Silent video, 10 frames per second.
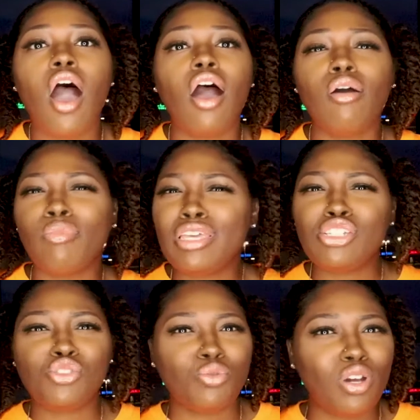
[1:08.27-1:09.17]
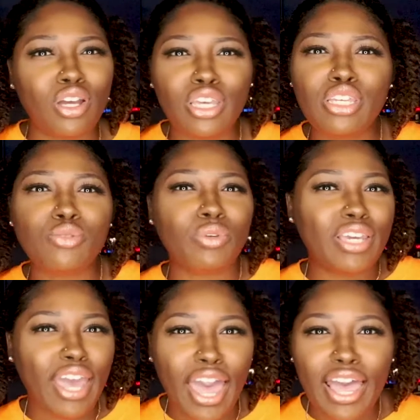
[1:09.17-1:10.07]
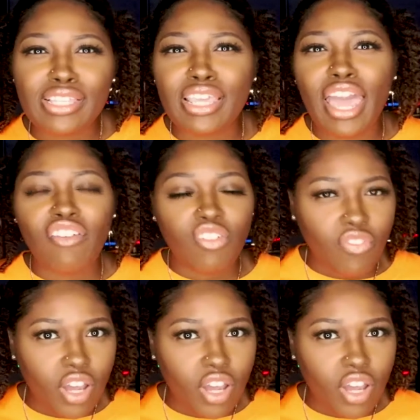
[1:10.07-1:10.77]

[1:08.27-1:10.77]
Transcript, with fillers: um, he's drunk, he's with the guys, they having